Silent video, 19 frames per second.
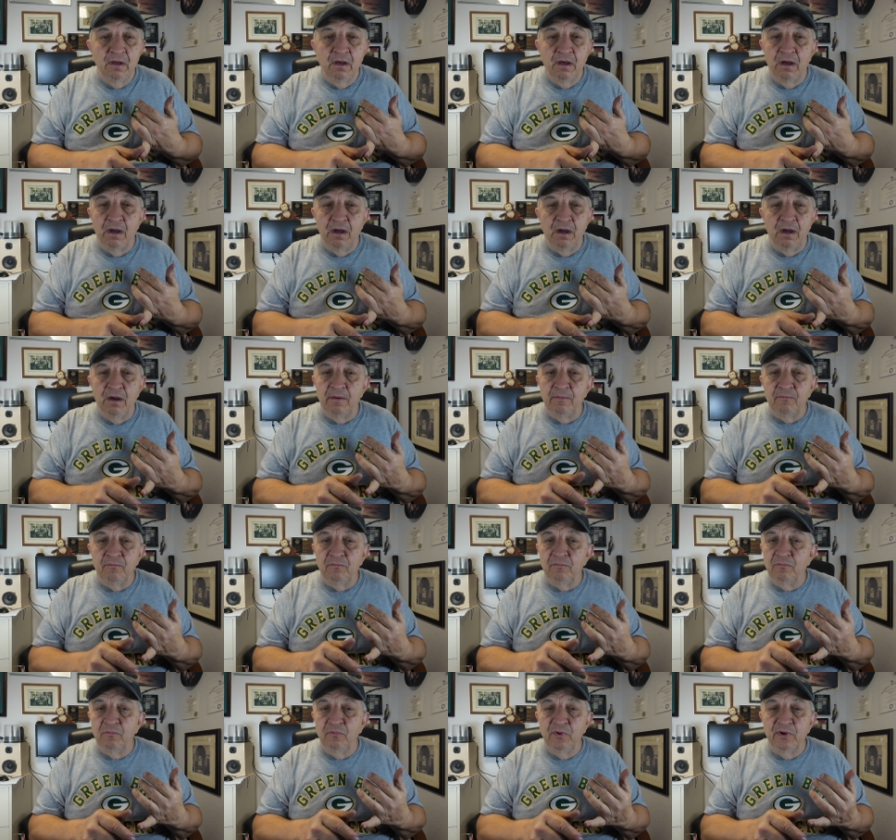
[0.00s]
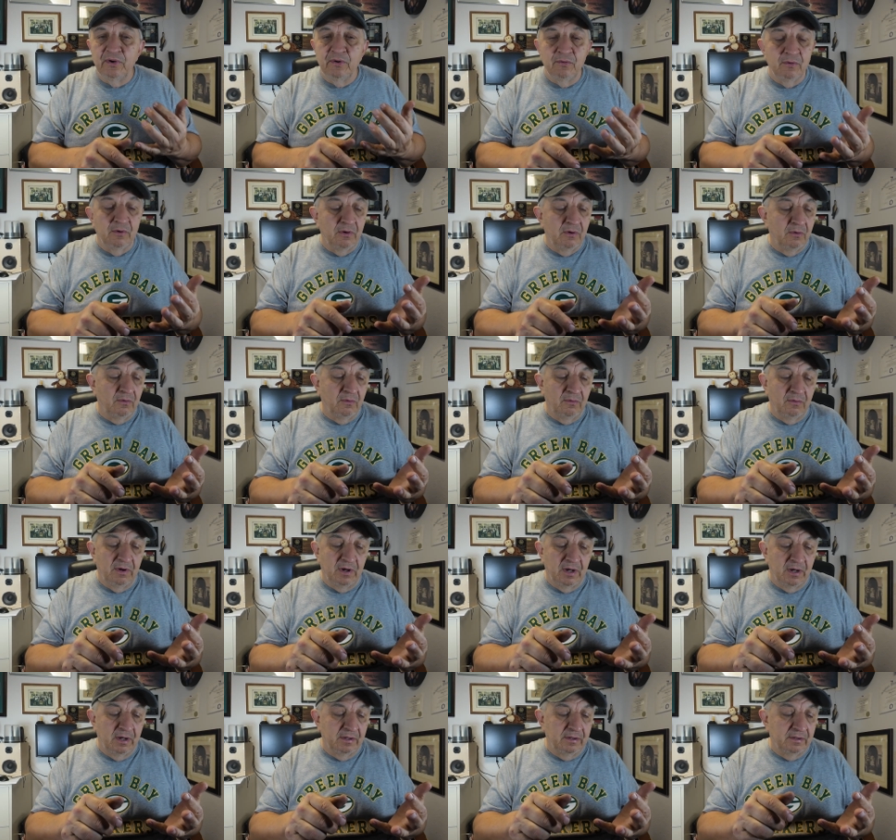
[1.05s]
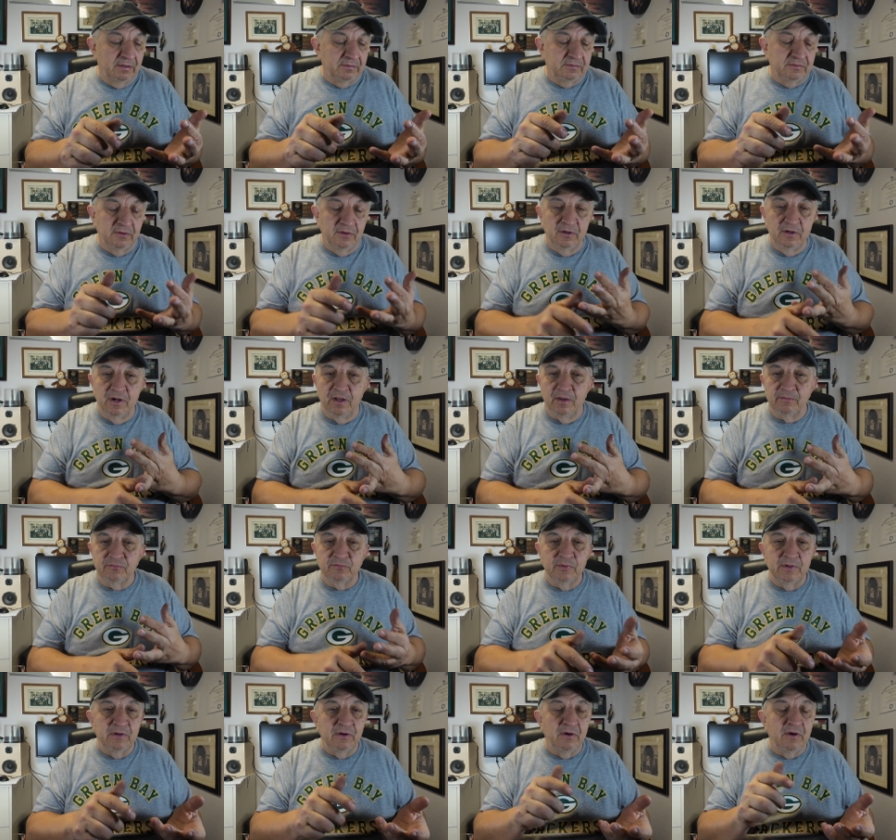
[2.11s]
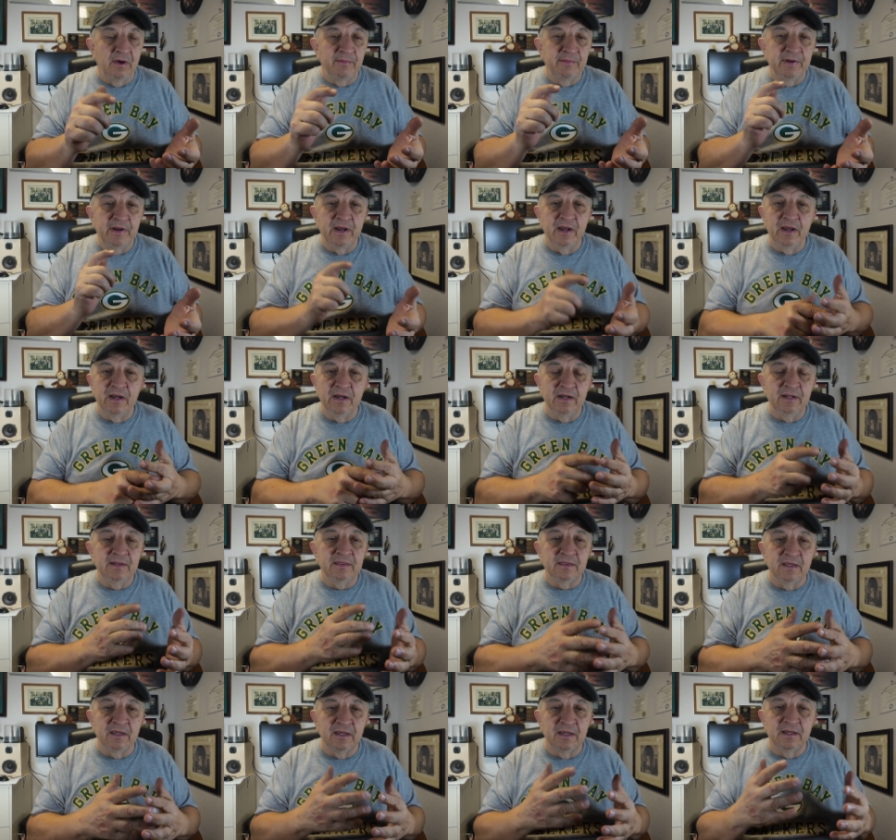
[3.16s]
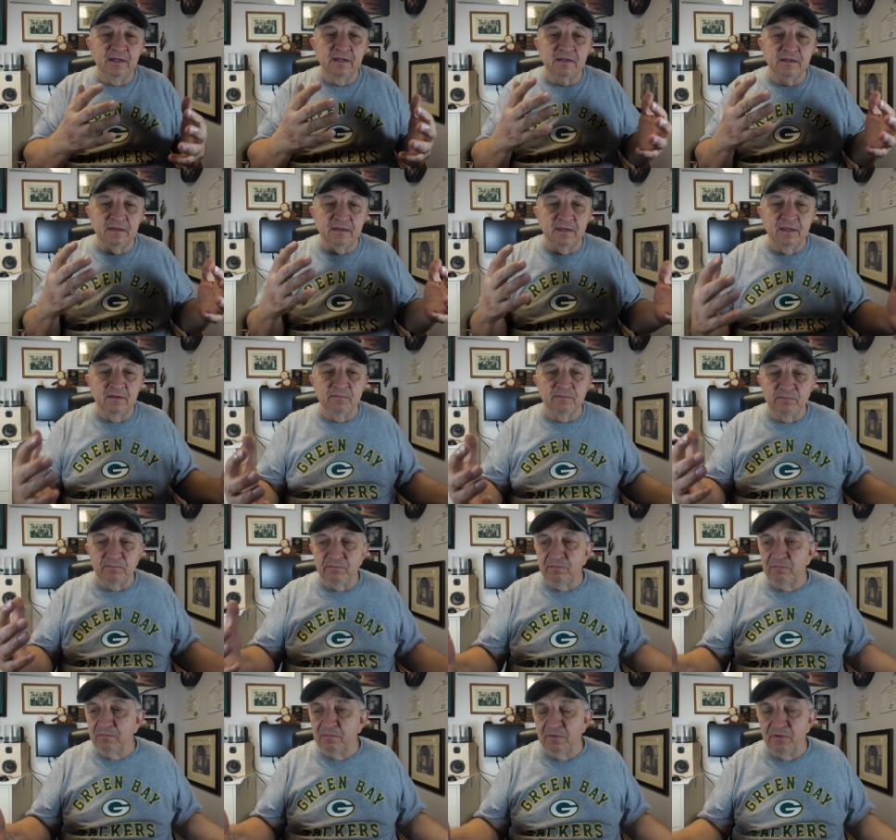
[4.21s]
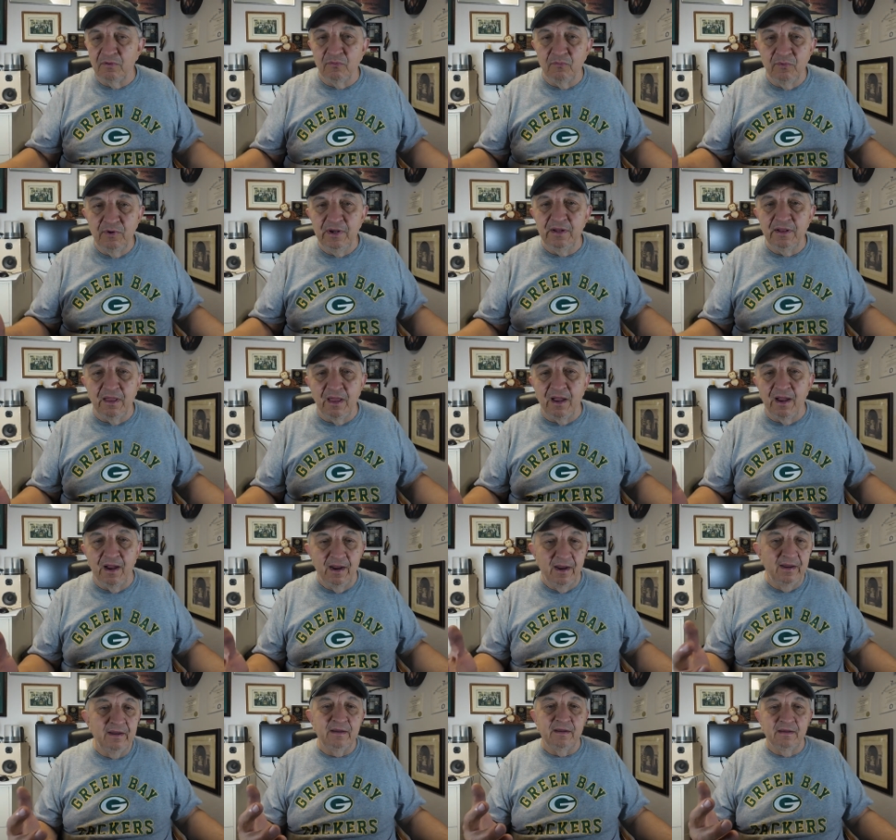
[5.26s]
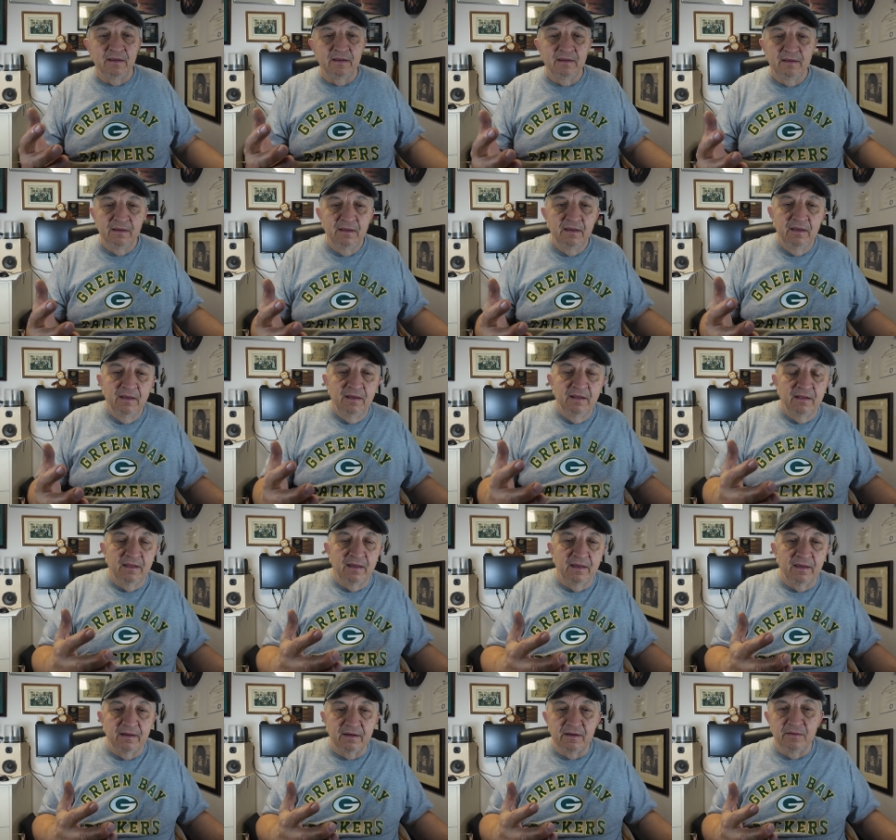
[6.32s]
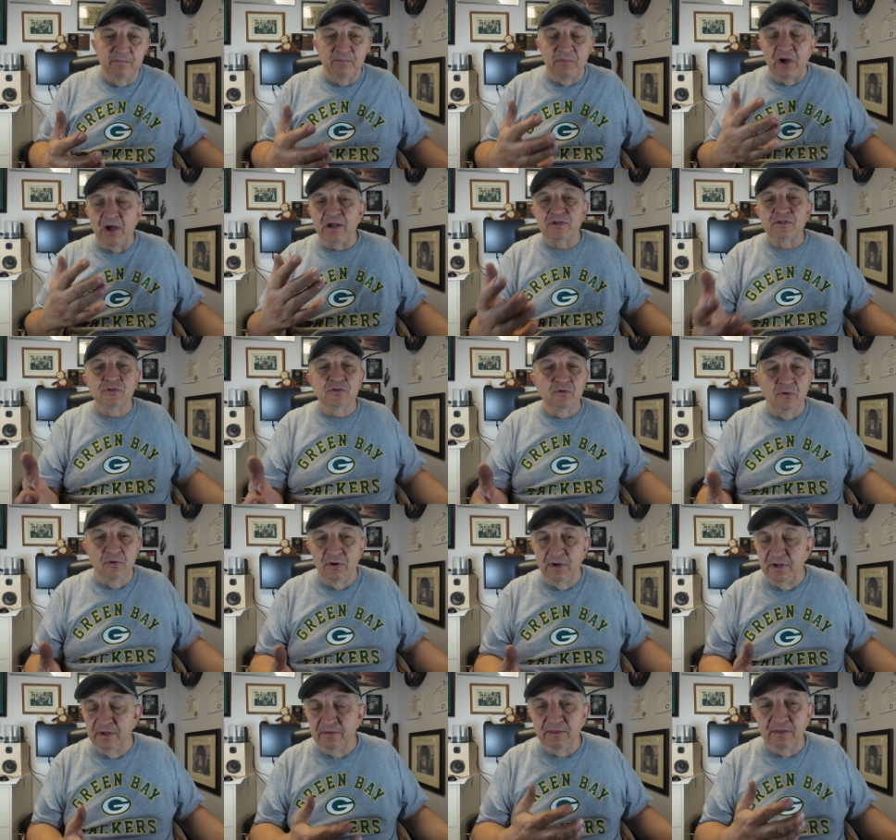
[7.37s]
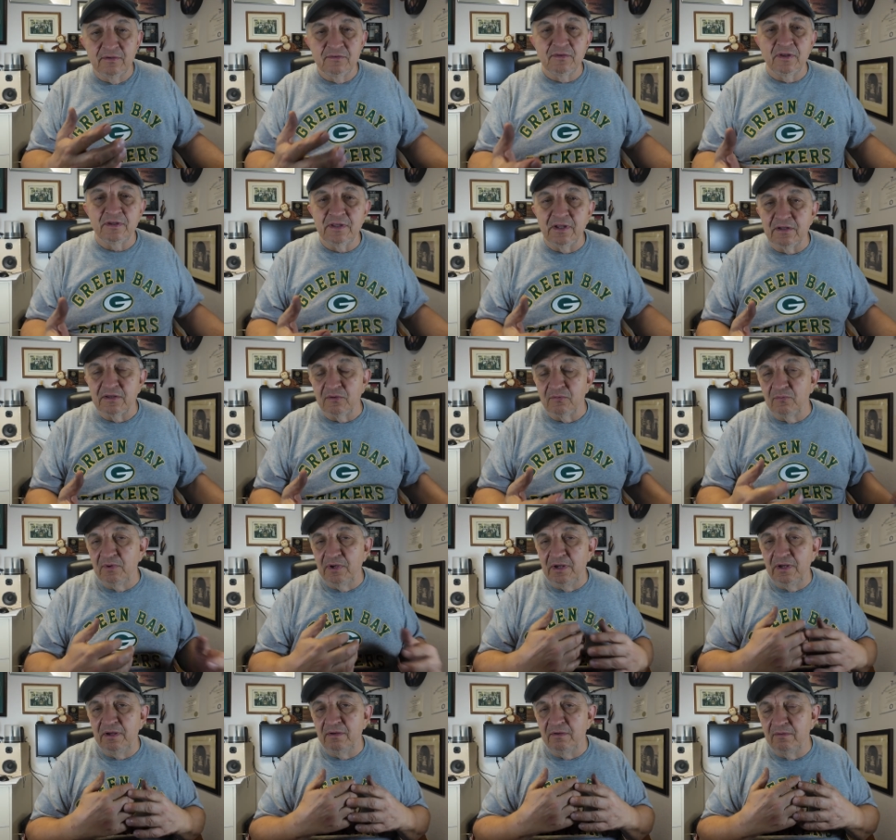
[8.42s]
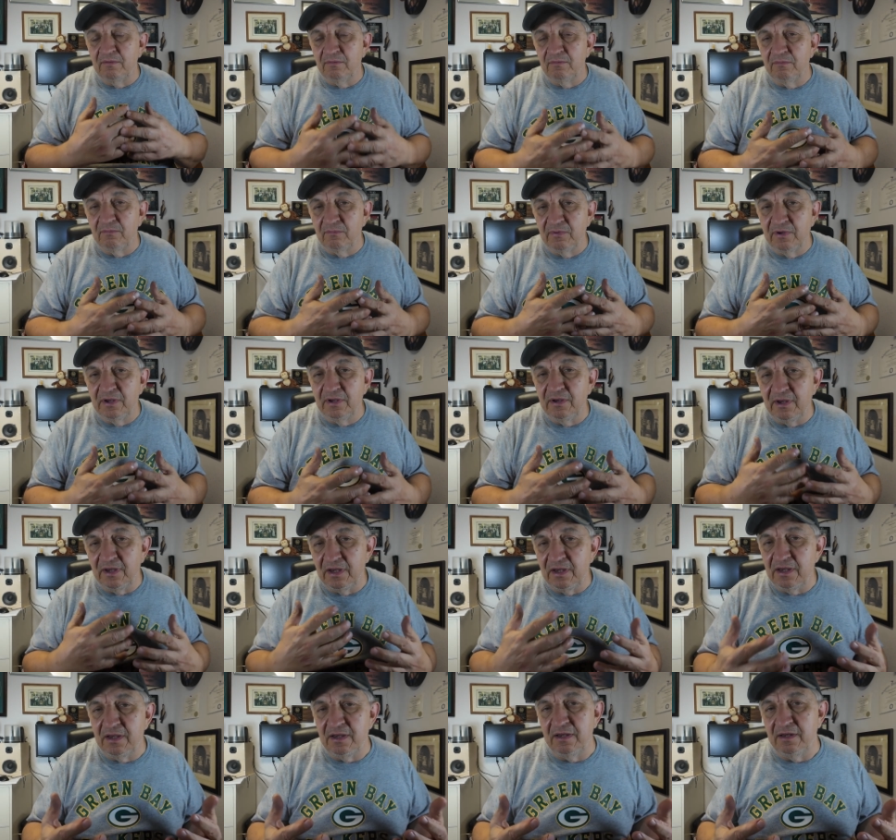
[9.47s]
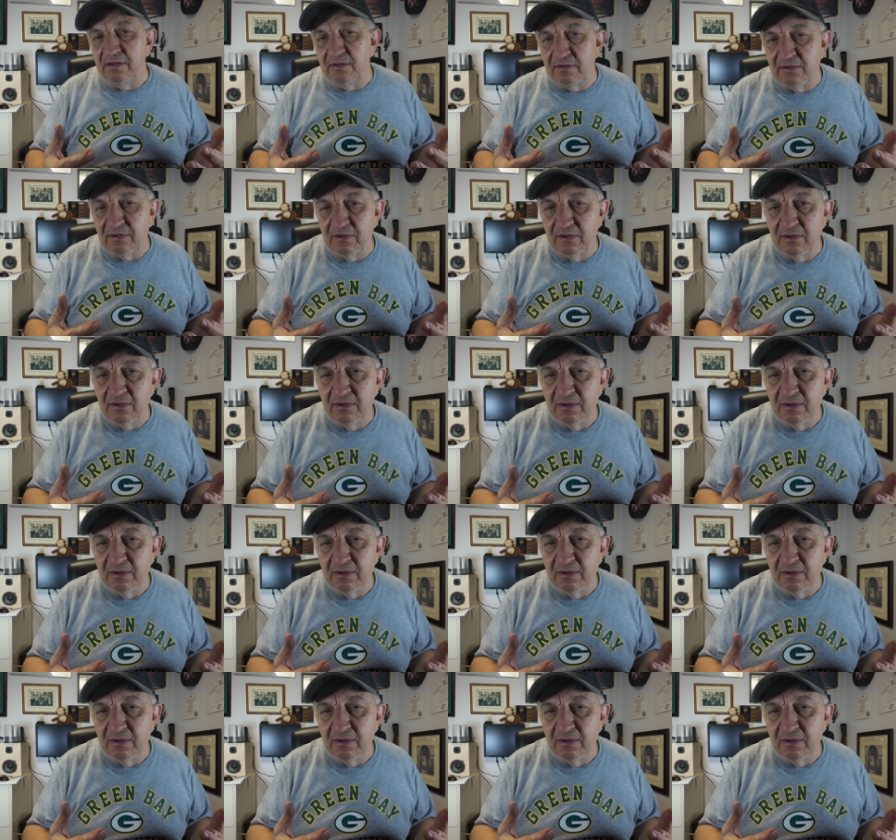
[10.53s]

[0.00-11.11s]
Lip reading: We grow turnips. We grow, I mean, anything that we like bok choy, things like that we eat,